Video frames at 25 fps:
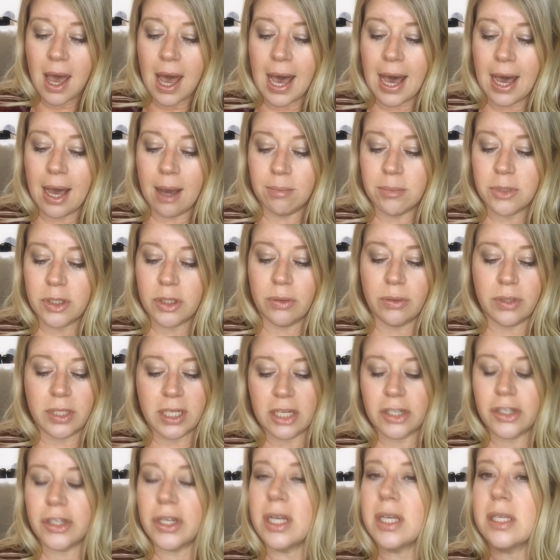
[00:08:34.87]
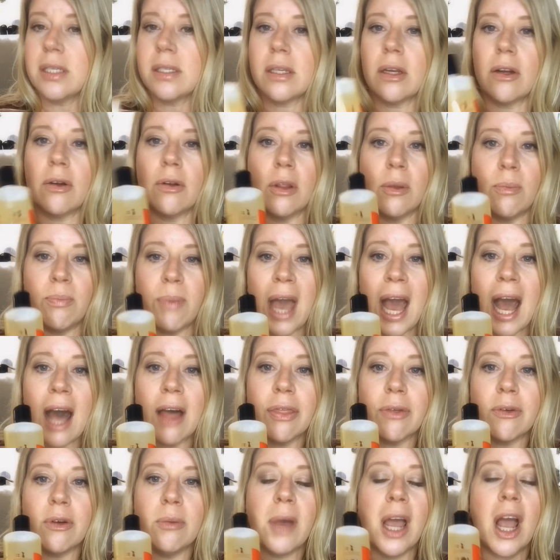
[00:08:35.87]
um, do dishes, or the
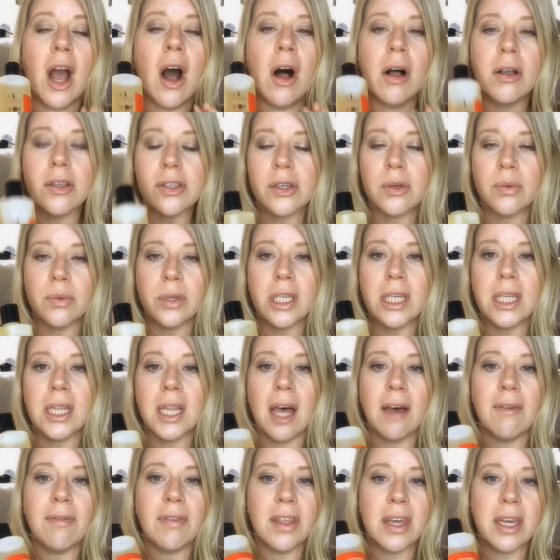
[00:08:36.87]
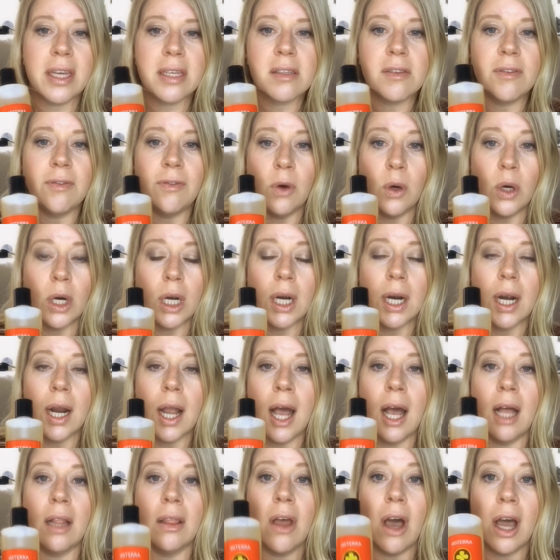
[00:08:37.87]
bathroom. I also really love this for
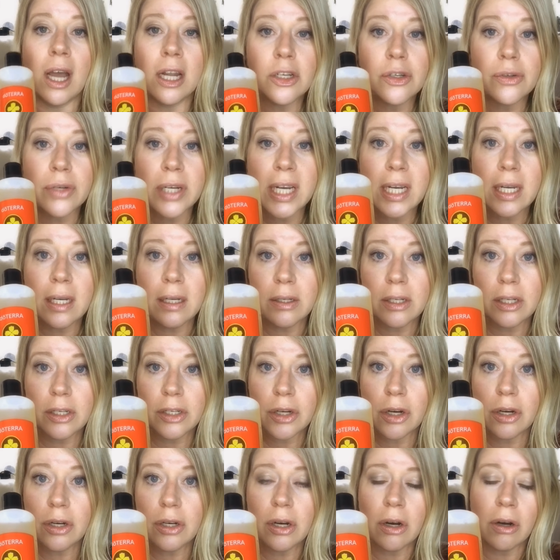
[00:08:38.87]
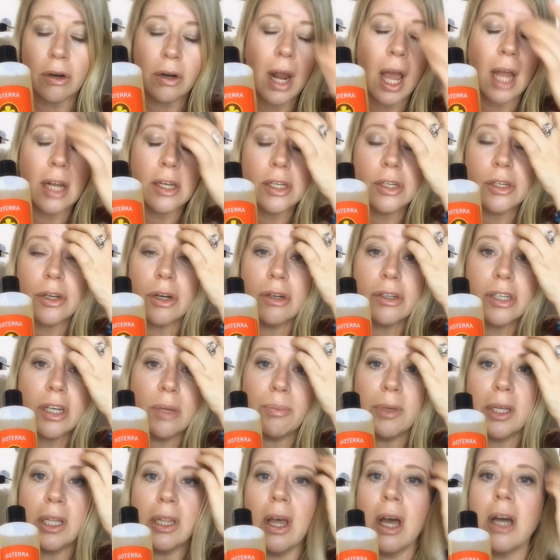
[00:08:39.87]
uh, laundry deter- or not
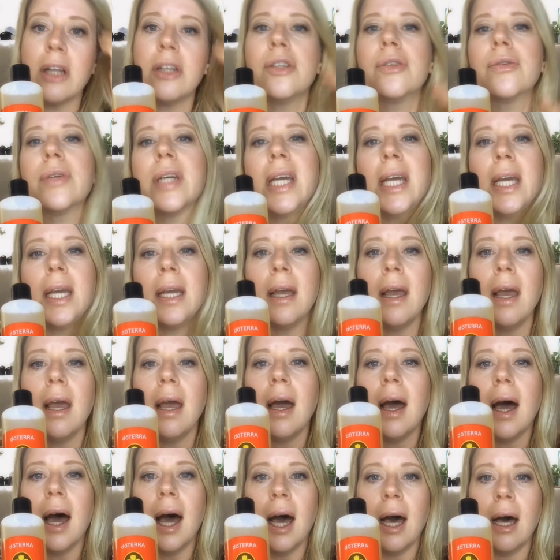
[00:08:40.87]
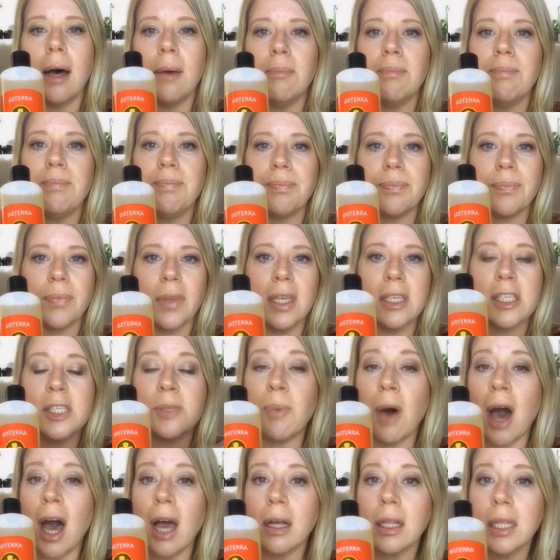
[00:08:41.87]
detergent, but laundry, um,
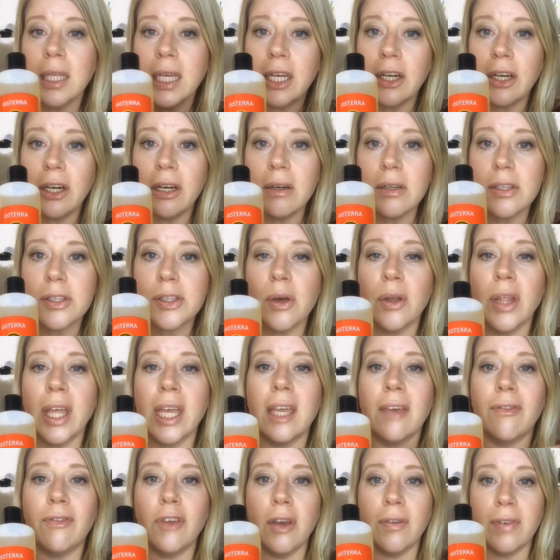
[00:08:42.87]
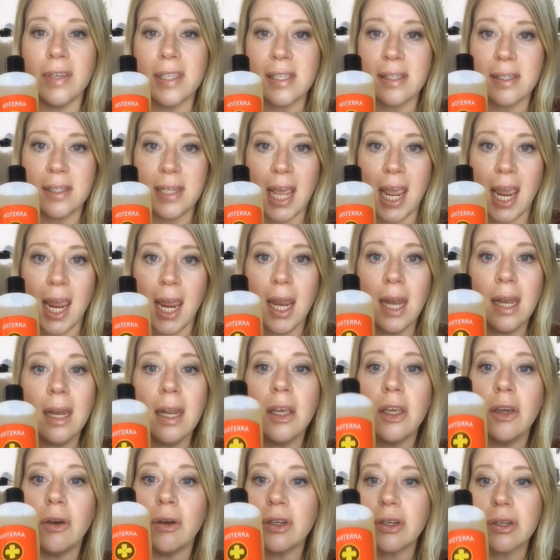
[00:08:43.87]
spot cleaner. So like if you have a stain,
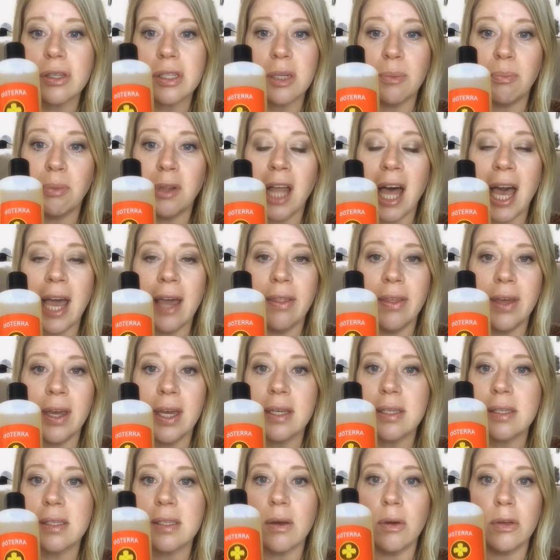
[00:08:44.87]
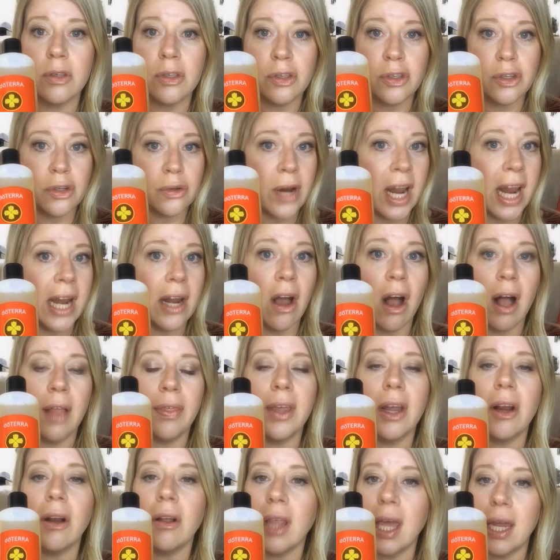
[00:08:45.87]
you can just apply this straight on
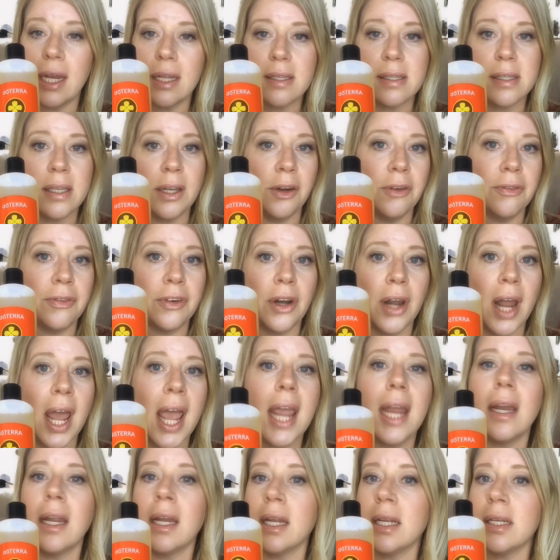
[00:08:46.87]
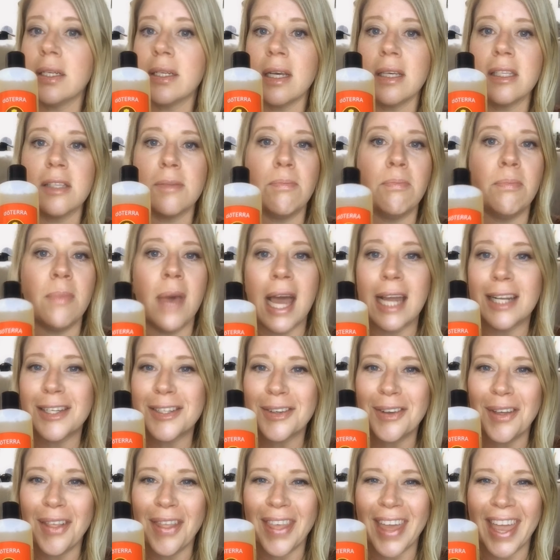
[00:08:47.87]
there, let it sit overnight, and it does
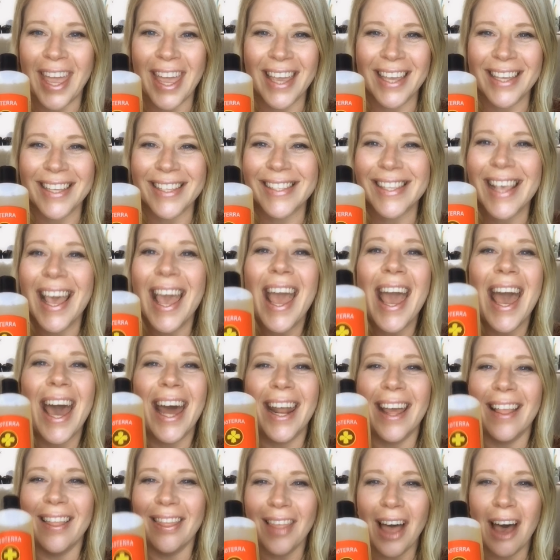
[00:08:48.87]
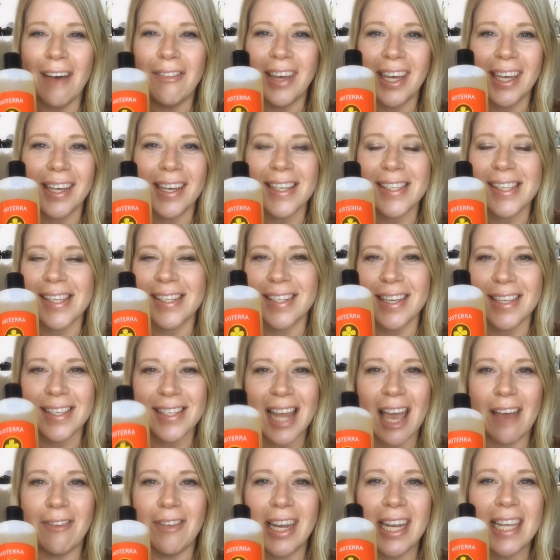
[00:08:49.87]
magical things. And I love it because it
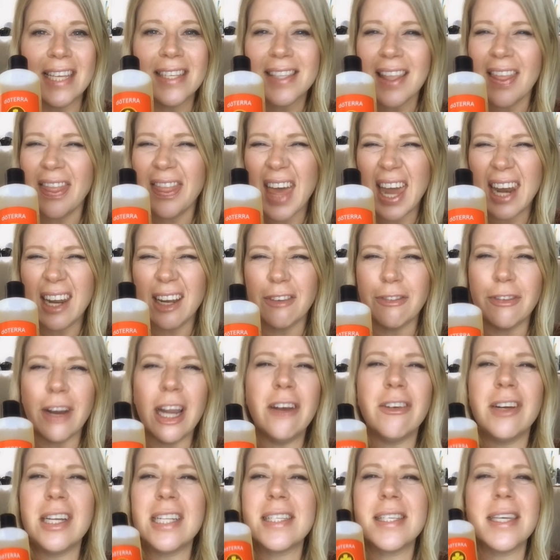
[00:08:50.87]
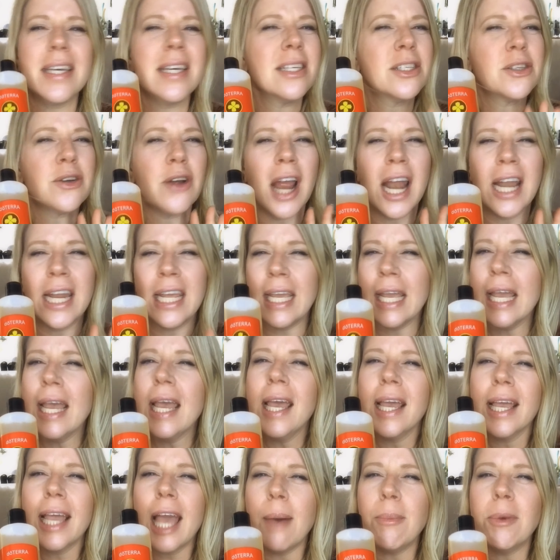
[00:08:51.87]
doesn't have any synthetic fragrances or any
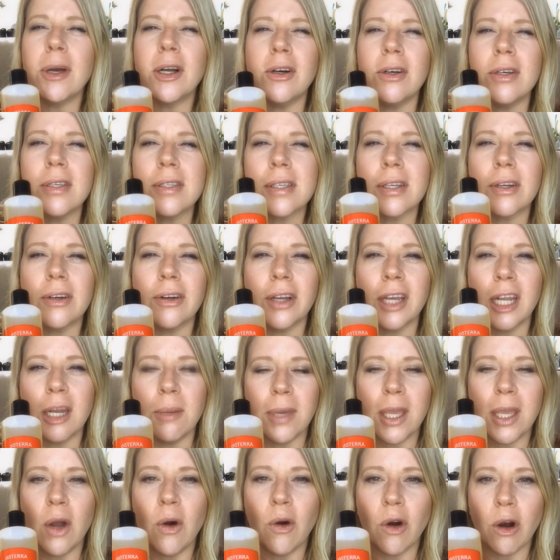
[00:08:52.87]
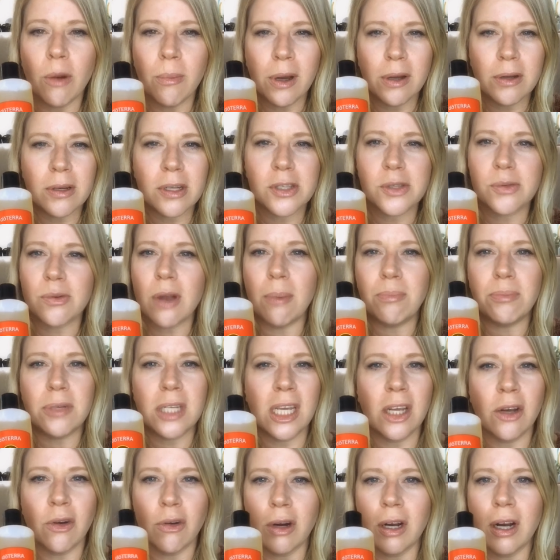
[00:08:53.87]
chemicals that are going to be hormone
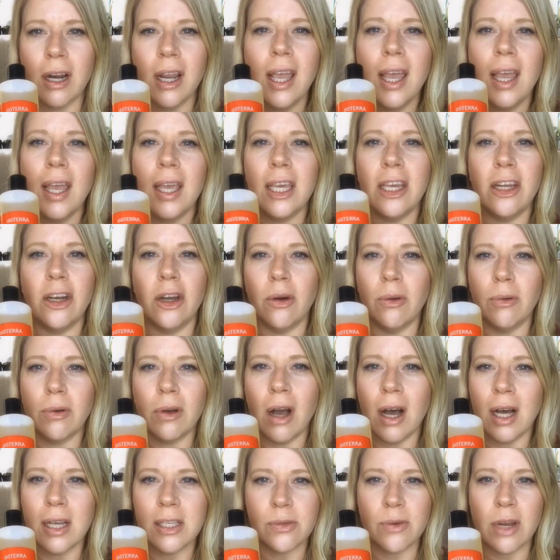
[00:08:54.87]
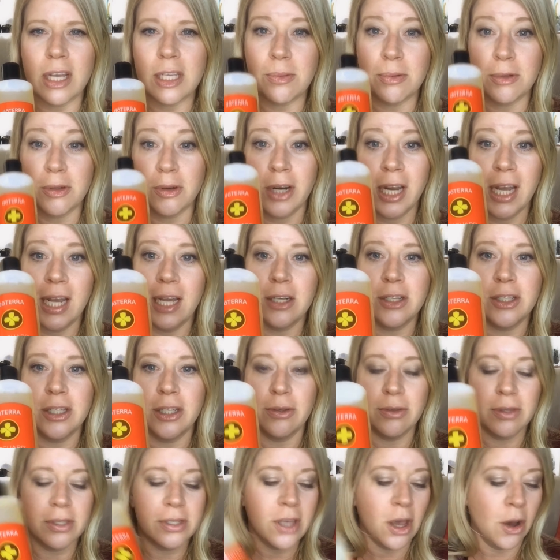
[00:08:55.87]
disrupting or, you know, cause respiratory
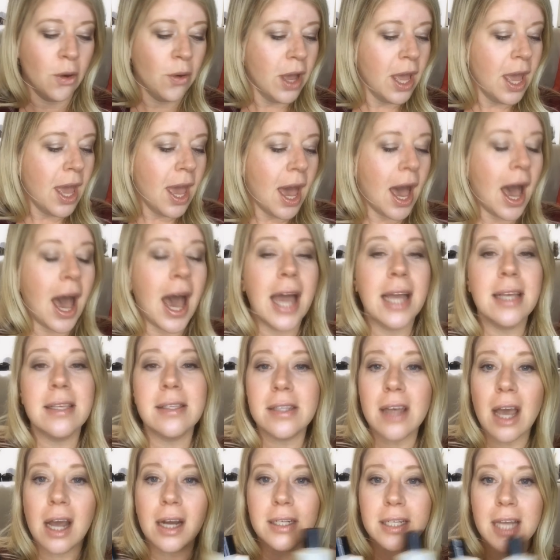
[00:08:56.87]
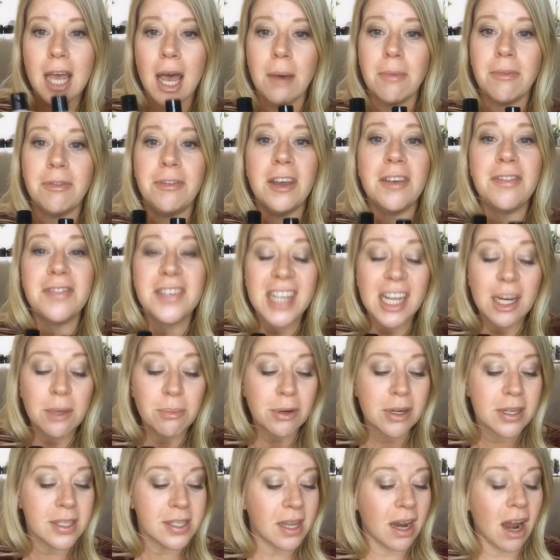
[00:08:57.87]
issues. So I stocked up fifteen
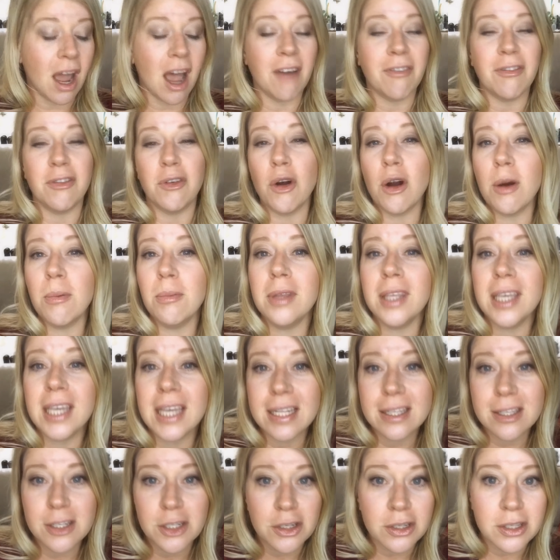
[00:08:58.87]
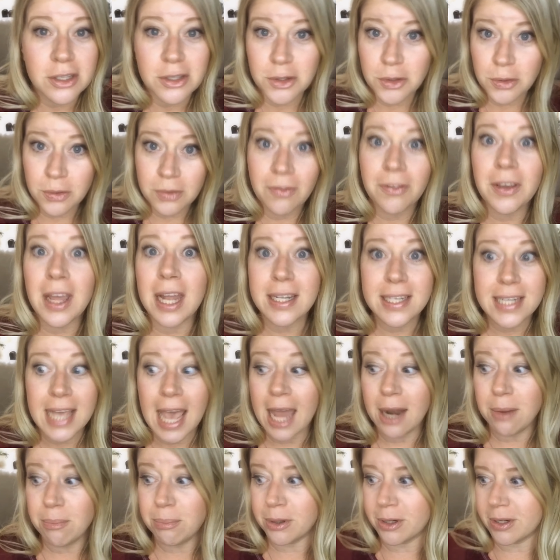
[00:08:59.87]
percent off. Normally it's just fit
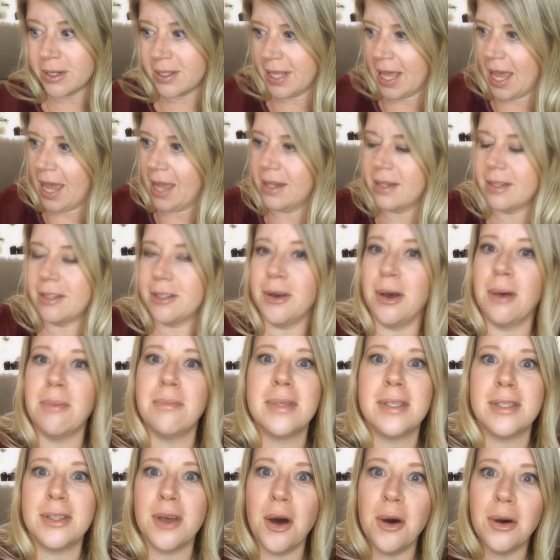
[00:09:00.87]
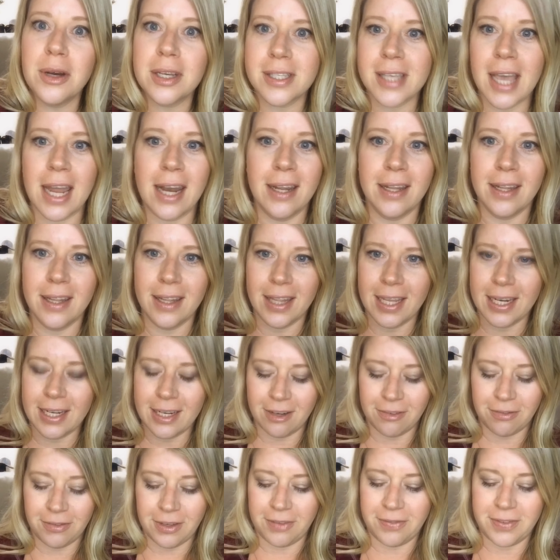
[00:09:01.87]
ten percent. So I'm so excited that they
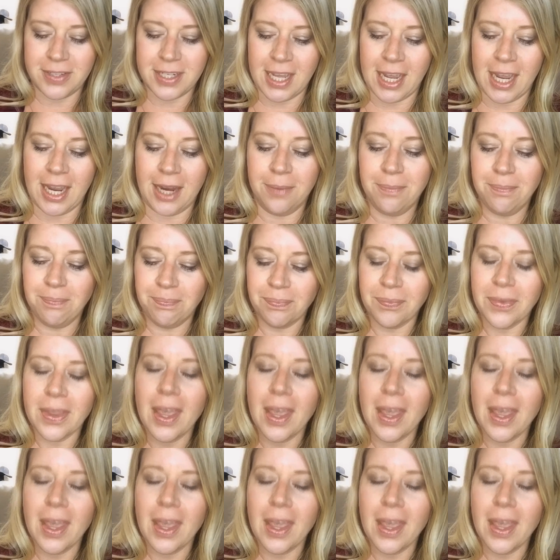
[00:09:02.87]
did fifteen.